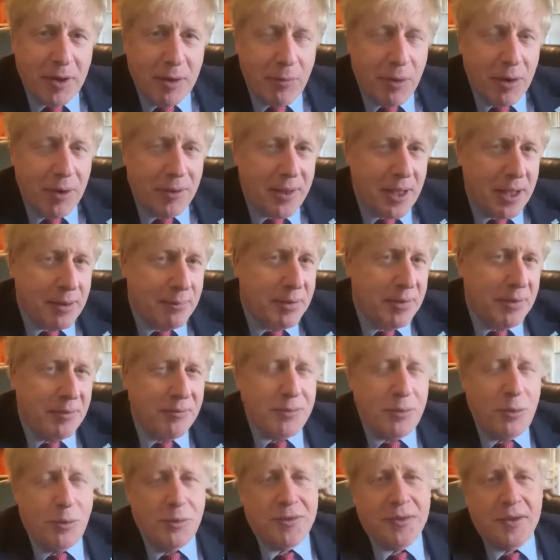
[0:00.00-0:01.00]
I want to thank,
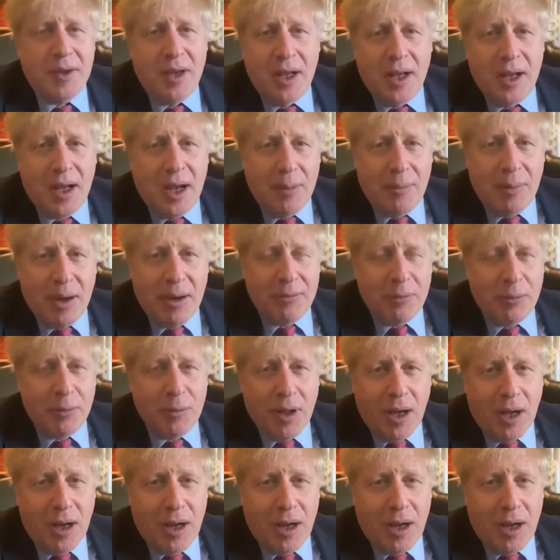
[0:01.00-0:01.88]
of course, above all,